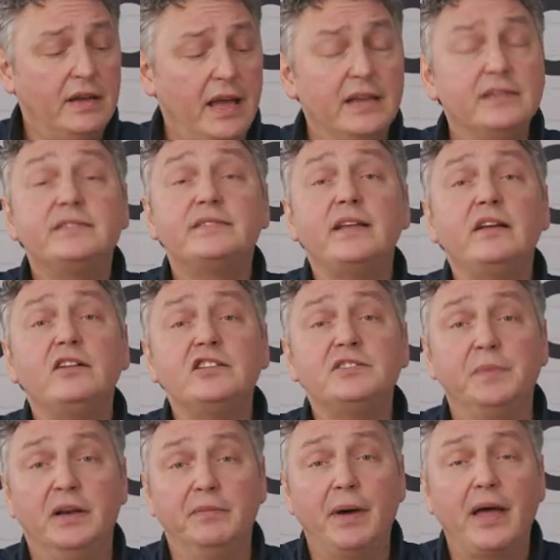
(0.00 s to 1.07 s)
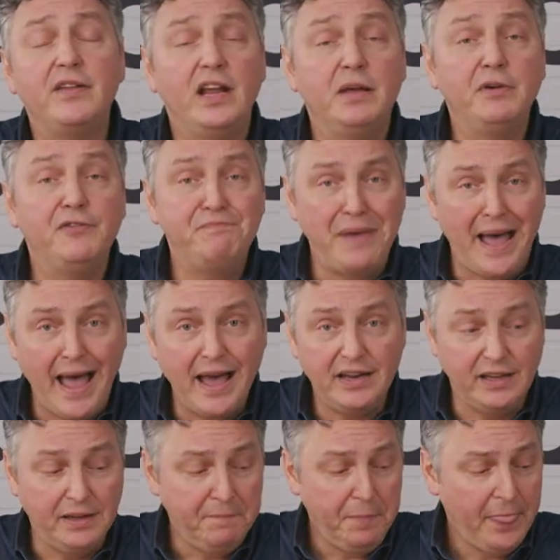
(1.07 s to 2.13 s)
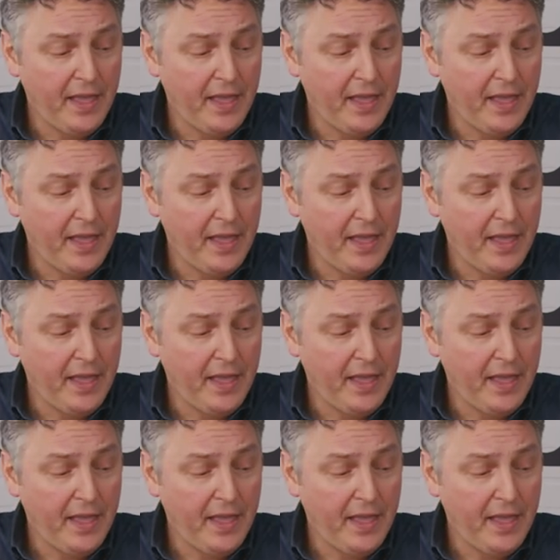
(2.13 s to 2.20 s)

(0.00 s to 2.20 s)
a salesman by the name of Paddy